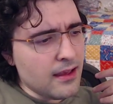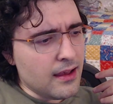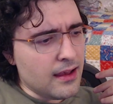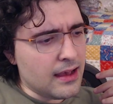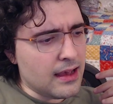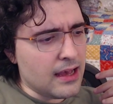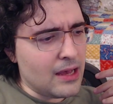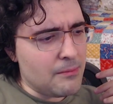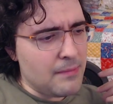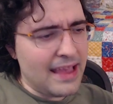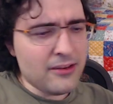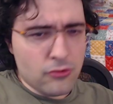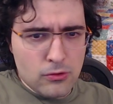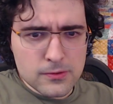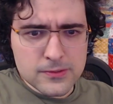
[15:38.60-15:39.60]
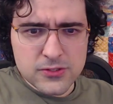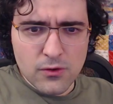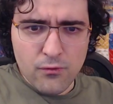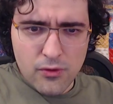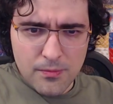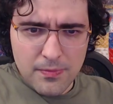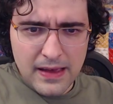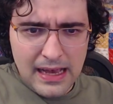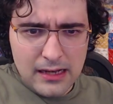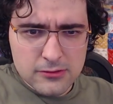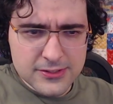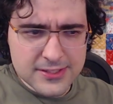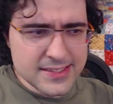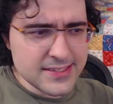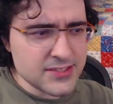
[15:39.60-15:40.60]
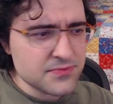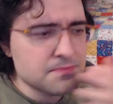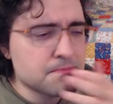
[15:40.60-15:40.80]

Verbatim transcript: um, and also from the houses.